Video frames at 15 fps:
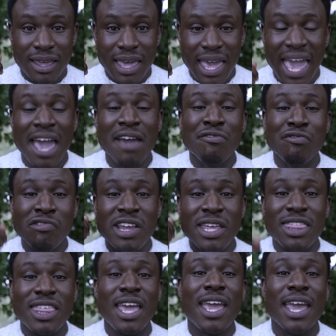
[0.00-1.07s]

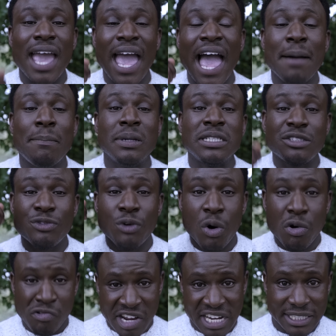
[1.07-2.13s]
everything happens for
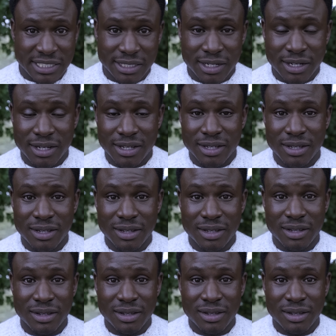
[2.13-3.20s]
a reason.
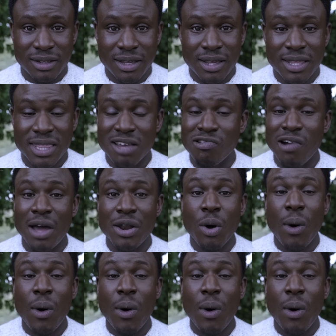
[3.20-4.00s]
There are no